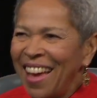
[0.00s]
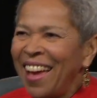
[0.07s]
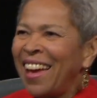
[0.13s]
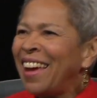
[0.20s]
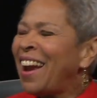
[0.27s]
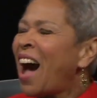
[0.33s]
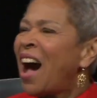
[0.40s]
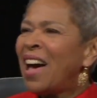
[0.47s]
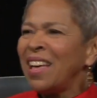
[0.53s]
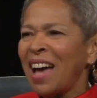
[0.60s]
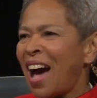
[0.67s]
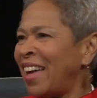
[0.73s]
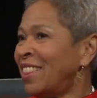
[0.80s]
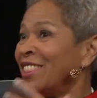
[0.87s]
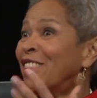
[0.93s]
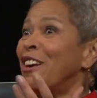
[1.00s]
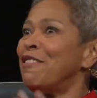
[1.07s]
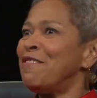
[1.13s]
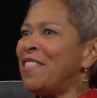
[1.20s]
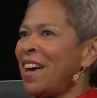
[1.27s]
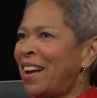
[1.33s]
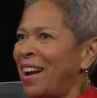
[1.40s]
And I, I
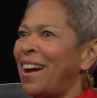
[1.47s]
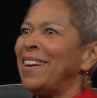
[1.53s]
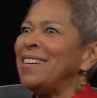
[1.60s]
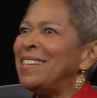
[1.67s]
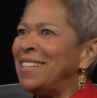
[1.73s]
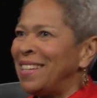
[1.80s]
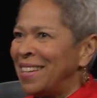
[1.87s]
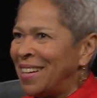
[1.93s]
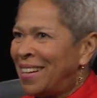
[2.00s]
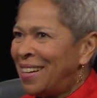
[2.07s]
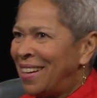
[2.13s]
love that idea.